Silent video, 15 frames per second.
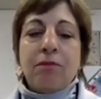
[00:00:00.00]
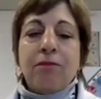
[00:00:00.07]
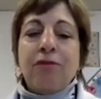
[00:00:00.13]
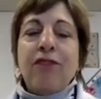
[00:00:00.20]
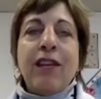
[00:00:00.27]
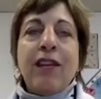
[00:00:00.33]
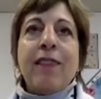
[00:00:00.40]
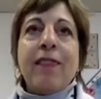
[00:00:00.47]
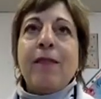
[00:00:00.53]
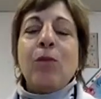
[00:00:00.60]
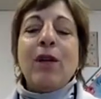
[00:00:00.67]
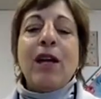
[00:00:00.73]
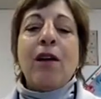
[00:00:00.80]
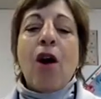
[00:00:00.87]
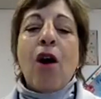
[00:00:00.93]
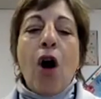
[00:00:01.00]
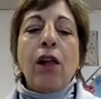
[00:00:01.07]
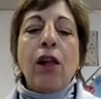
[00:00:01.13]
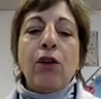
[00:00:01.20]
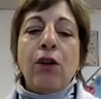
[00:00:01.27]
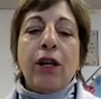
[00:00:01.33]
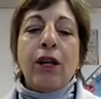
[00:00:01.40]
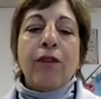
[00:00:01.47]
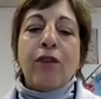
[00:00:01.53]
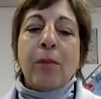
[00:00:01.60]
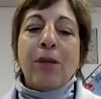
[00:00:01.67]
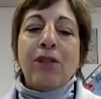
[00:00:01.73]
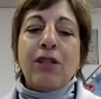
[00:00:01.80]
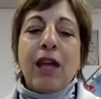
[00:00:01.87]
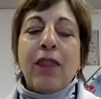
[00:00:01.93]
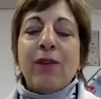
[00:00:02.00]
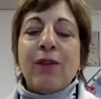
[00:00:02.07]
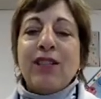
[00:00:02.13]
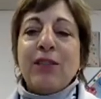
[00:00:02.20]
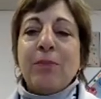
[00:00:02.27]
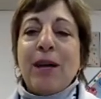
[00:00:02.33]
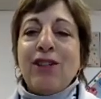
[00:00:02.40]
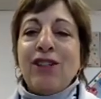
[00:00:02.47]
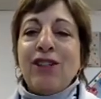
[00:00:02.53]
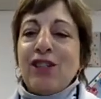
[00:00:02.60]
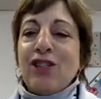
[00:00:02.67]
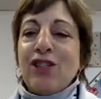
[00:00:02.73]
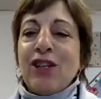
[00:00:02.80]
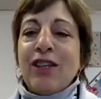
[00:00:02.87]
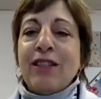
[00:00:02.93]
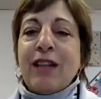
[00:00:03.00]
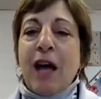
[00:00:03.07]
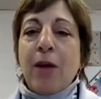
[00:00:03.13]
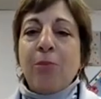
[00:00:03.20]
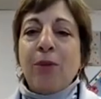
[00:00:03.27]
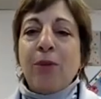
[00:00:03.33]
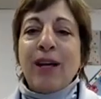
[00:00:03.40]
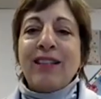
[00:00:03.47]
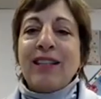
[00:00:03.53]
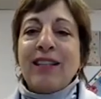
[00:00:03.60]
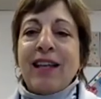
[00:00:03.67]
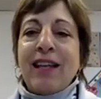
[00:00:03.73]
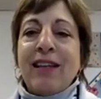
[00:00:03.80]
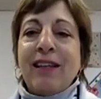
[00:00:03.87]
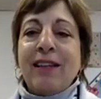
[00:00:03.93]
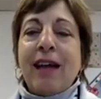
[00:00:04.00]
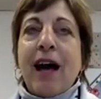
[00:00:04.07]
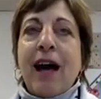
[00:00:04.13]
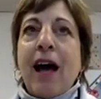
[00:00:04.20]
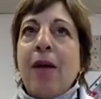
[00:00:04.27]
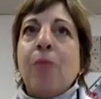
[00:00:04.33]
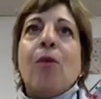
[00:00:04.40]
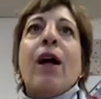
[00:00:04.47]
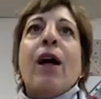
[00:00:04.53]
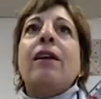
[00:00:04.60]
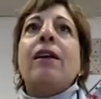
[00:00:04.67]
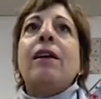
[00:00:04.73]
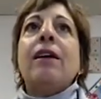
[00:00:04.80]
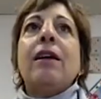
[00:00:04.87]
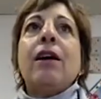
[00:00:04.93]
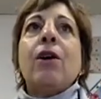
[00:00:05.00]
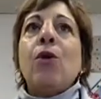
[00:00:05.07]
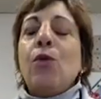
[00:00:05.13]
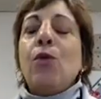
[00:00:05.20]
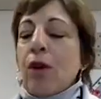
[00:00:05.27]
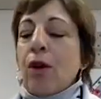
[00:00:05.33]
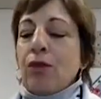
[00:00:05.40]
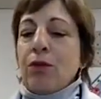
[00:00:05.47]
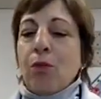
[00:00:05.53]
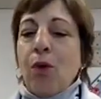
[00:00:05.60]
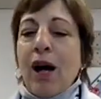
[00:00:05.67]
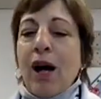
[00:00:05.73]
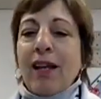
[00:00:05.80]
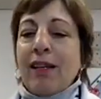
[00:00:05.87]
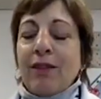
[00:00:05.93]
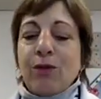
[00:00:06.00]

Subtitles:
We are all learning from each other, especially during this unprecedented time when who knows what is going